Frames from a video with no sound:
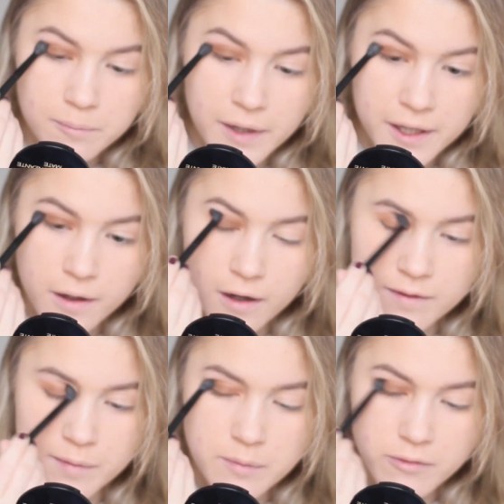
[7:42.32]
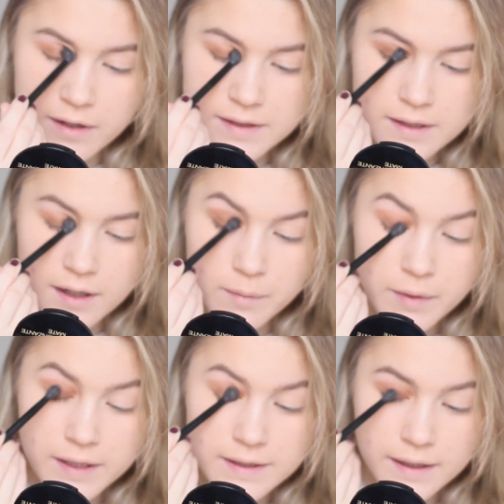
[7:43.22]
Might go over my brows a tiny
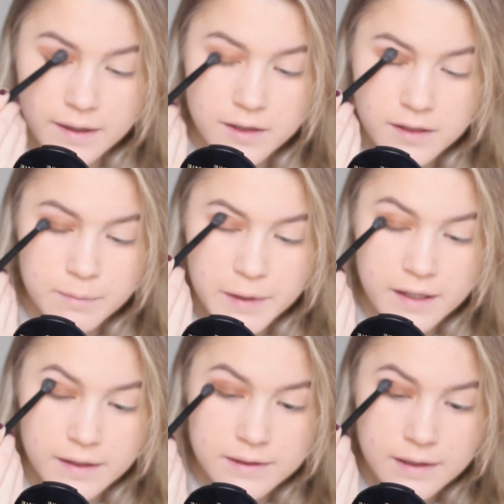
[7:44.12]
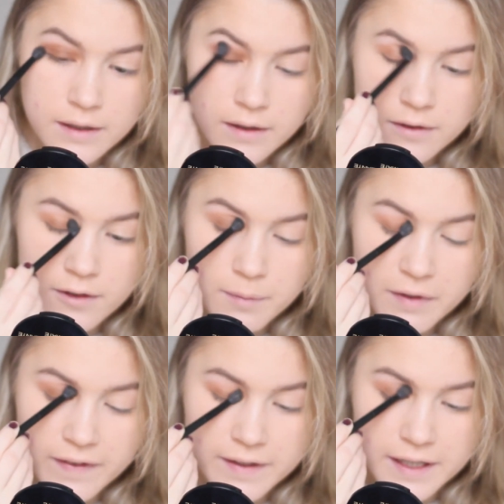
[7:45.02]
bit in a second just because I've got a
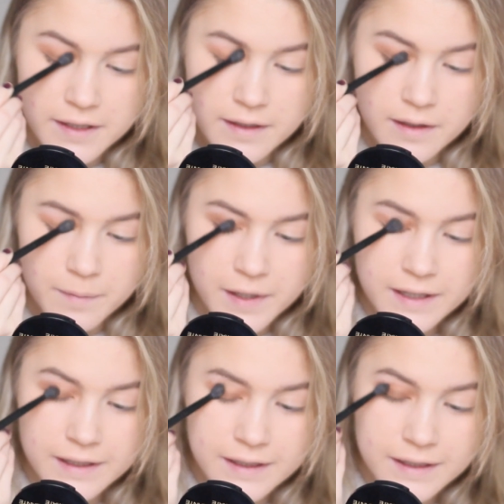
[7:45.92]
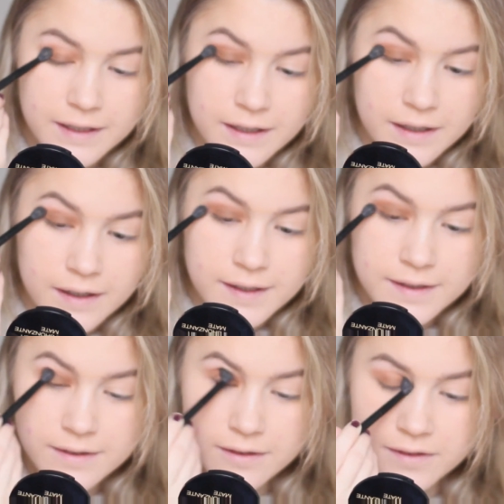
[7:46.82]
bit of foundation in them. I
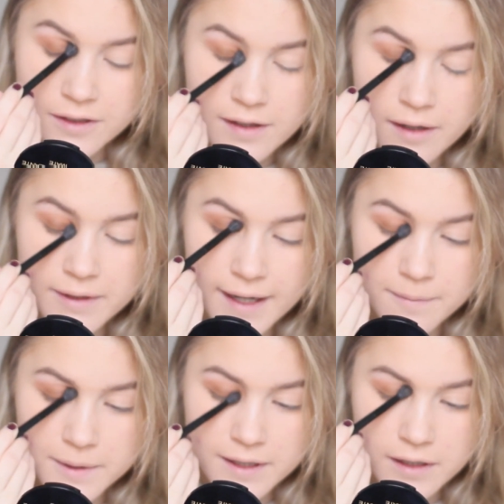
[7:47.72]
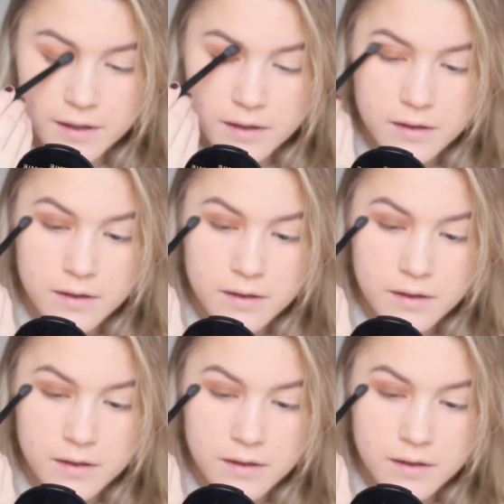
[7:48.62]
sort of knew that would happen though.